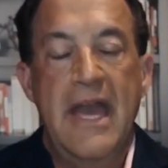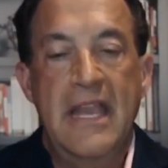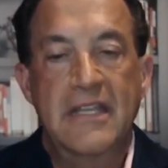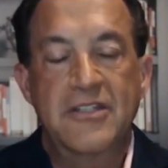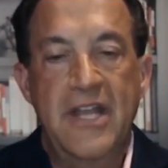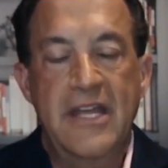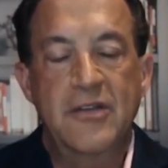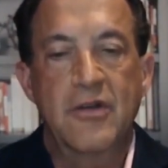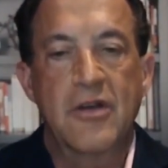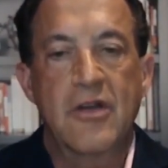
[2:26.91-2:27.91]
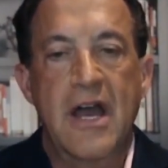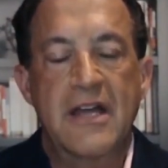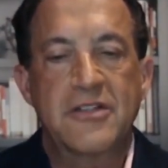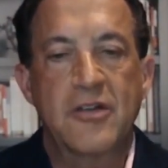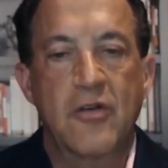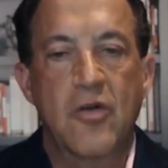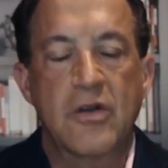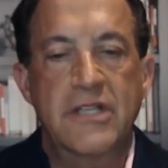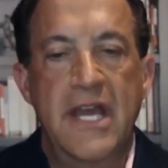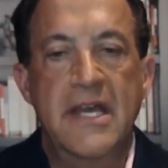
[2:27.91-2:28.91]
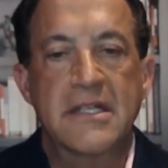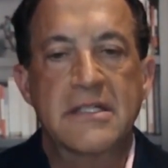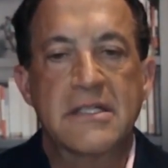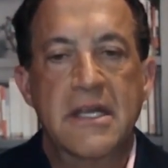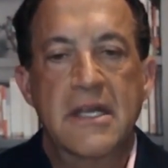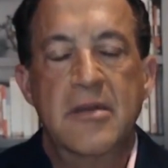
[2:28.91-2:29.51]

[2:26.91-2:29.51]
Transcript: Alexandra Ocasio Cortez